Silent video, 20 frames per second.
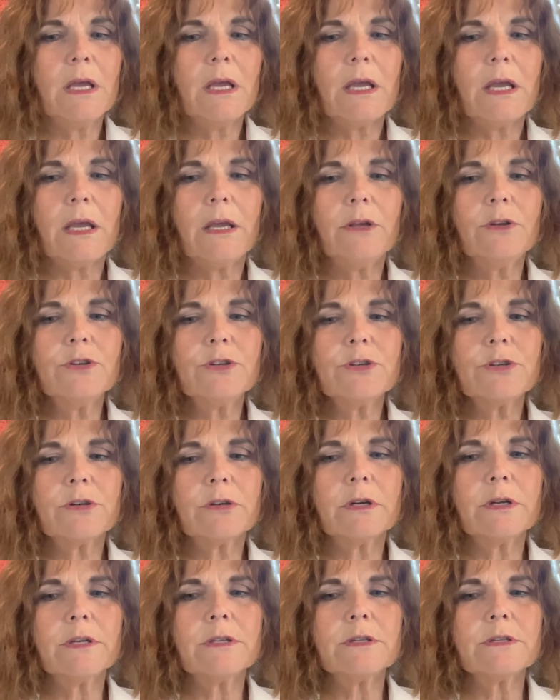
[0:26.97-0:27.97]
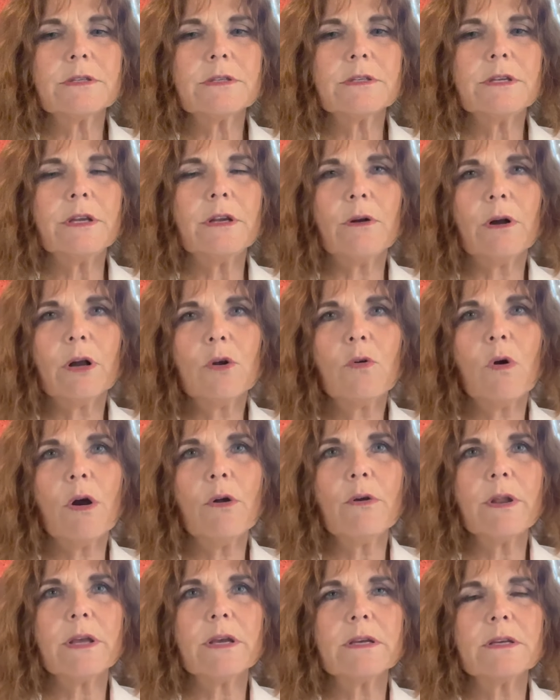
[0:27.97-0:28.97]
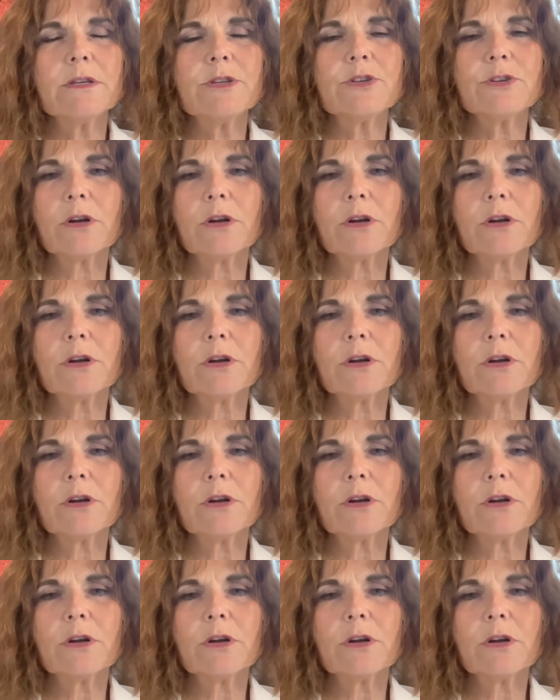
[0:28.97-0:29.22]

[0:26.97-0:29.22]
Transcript: Insurance, you know, a quote is